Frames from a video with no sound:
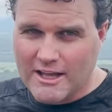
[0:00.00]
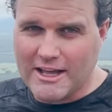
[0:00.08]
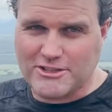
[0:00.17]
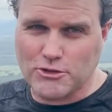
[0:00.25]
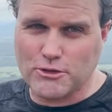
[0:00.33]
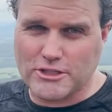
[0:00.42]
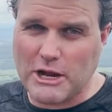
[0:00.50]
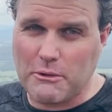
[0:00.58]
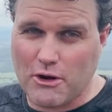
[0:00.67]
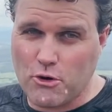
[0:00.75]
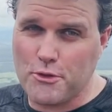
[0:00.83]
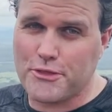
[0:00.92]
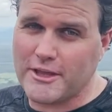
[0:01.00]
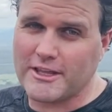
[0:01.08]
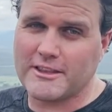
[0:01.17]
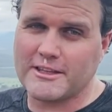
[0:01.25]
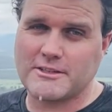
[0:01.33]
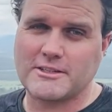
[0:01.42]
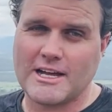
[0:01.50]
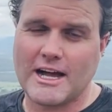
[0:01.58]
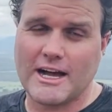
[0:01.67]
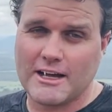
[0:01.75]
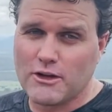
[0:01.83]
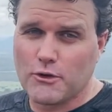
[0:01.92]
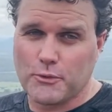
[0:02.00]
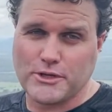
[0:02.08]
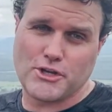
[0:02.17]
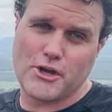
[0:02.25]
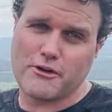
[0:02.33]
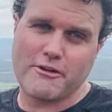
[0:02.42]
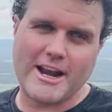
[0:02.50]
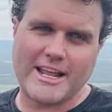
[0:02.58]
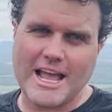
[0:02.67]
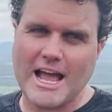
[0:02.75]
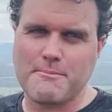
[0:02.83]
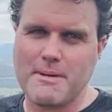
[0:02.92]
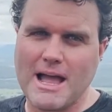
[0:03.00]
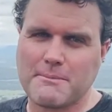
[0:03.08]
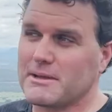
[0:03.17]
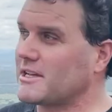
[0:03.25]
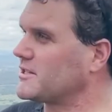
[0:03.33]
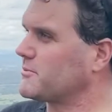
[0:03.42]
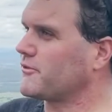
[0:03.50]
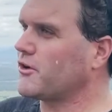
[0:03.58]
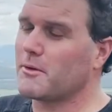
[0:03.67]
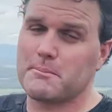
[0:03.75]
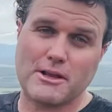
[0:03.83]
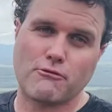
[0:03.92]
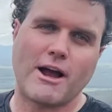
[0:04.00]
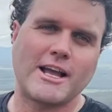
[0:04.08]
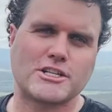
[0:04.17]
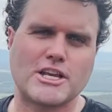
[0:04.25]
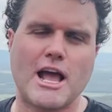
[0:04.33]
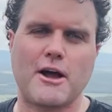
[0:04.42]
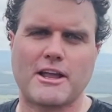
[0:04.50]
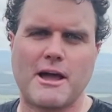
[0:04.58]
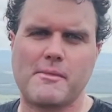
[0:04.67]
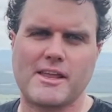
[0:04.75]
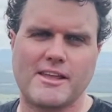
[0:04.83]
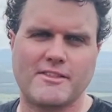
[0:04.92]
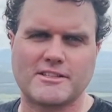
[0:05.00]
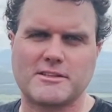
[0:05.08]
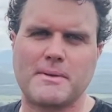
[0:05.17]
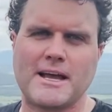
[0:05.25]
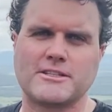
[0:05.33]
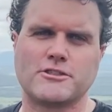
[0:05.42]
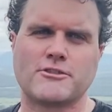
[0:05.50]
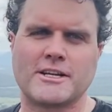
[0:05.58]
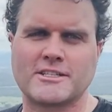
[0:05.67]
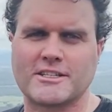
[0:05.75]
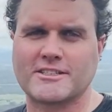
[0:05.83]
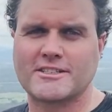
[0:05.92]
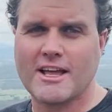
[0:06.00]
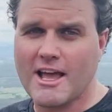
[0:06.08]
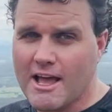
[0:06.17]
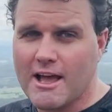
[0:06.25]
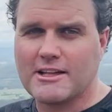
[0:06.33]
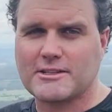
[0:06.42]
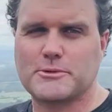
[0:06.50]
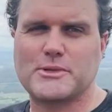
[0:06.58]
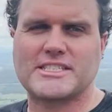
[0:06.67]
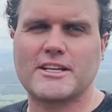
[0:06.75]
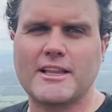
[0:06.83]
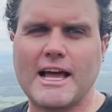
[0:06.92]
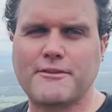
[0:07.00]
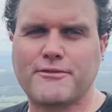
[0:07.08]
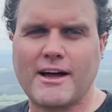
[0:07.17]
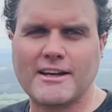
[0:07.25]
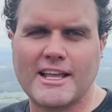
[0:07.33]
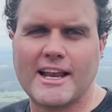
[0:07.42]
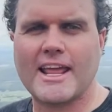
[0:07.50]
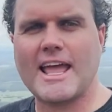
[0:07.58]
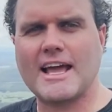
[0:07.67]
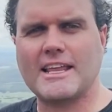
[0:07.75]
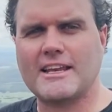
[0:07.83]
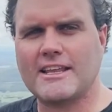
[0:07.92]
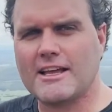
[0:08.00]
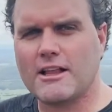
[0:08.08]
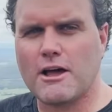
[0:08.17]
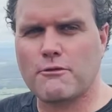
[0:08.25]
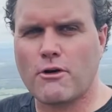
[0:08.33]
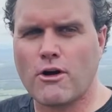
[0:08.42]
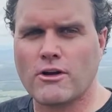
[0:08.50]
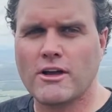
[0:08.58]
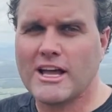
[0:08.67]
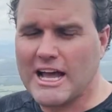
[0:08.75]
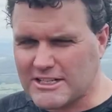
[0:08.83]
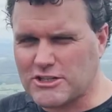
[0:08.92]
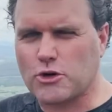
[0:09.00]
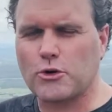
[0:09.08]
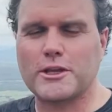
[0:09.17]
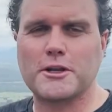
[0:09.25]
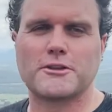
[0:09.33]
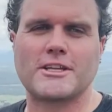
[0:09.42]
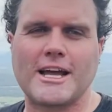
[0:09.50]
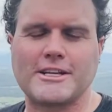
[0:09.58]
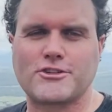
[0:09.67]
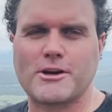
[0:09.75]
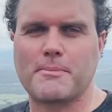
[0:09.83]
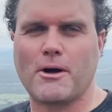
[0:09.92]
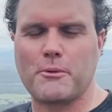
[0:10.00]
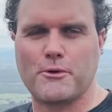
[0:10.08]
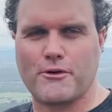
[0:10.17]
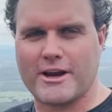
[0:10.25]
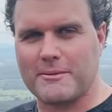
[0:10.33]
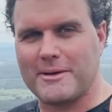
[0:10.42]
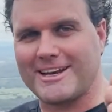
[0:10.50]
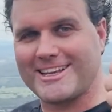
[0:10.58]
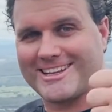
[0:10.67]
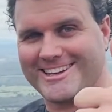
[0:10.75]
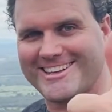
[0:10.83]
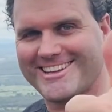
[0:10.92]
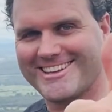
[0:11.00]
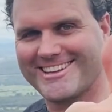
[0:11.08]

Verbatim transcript: It's also a good thing that uh, we turned around and came back because we've got a big rain shower coming in that's about to drench us. So we still had fun getting out here to Yellow Rock. It's a good little day trip, I would recommend it.